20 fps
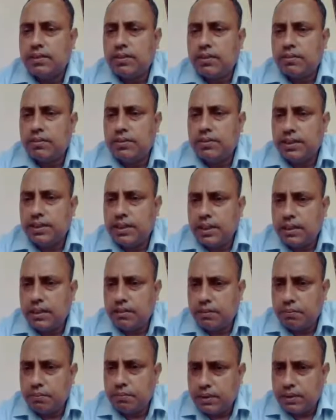chair
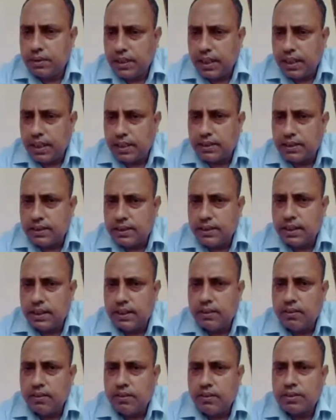rupees x. Then
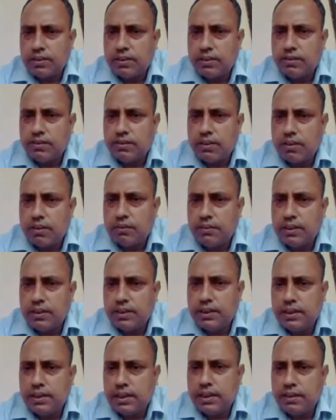cost of how many
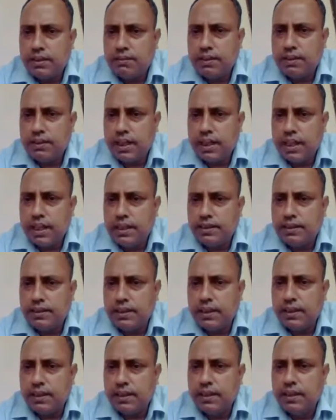chair given? 8
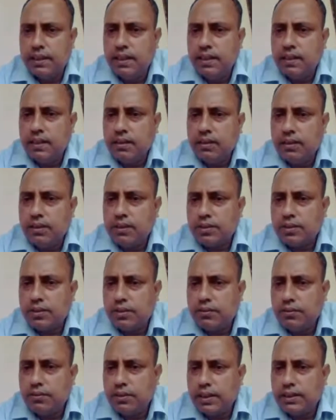chair. Cost
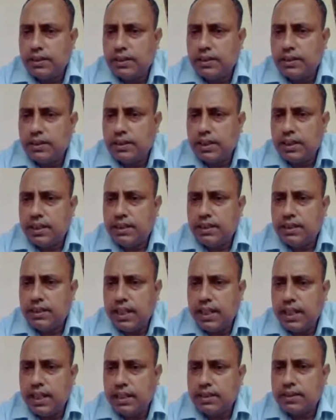of one chair is
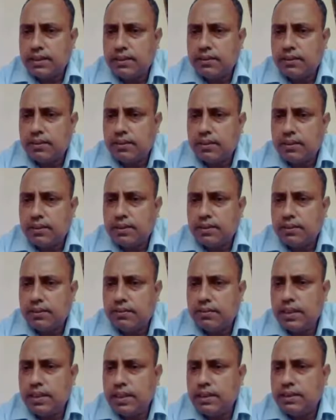x, so cost of
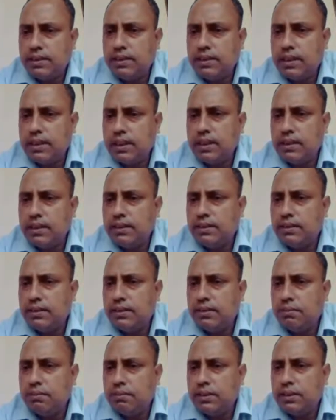8 chair is
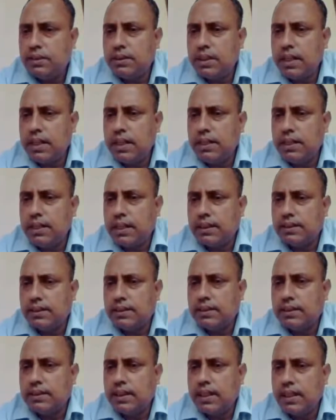rupees
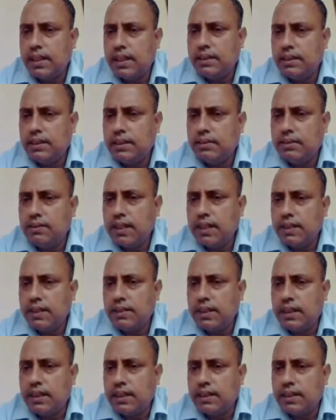8x. 8 into x,
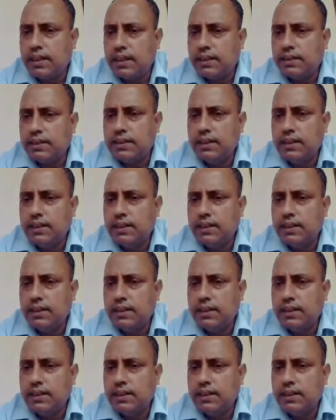8x.